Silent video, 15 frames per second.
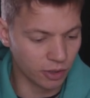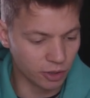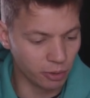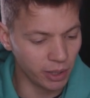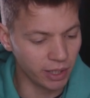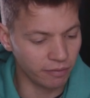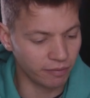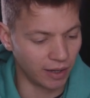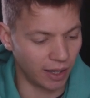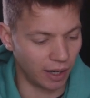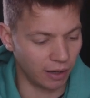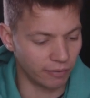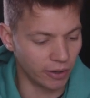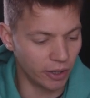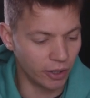
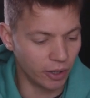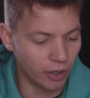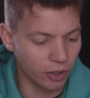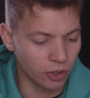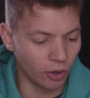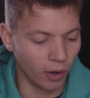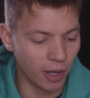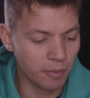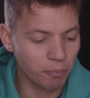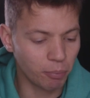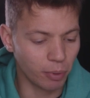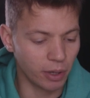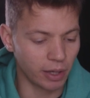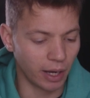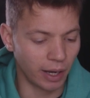25. Your
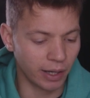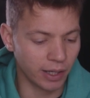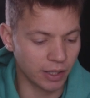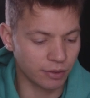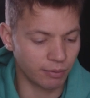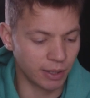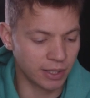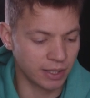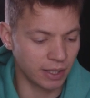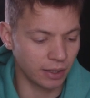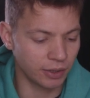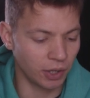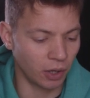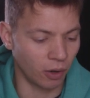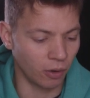imprint IAS
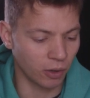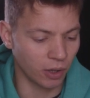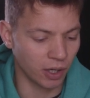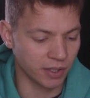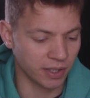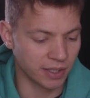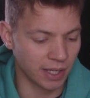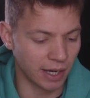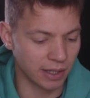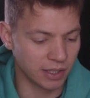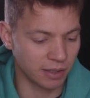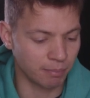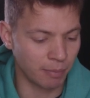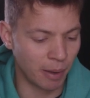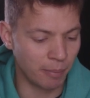red-tailed hawk has
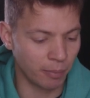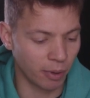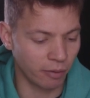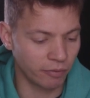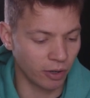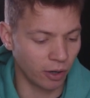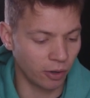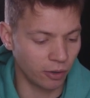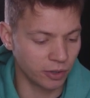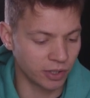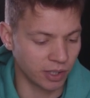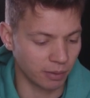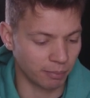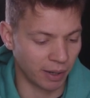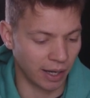attacked a member of your
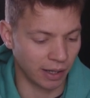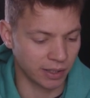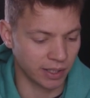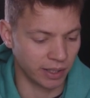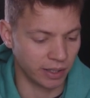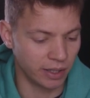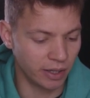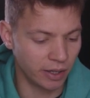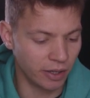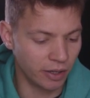hunting party.